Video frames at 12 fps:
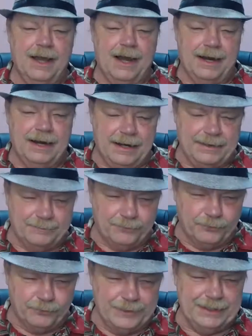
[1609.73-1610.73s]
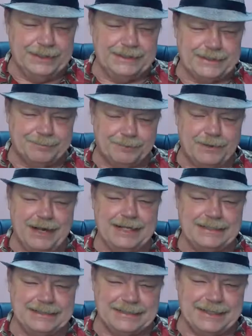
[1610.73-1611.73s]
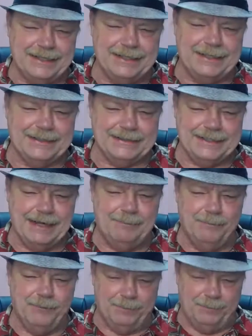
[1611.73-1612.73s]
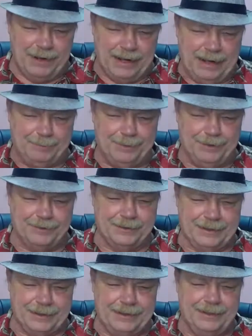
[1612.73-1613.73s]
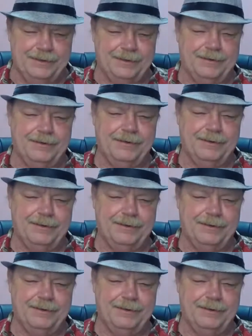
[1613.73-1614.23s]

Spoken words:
am really surprised sailing is not more popular here,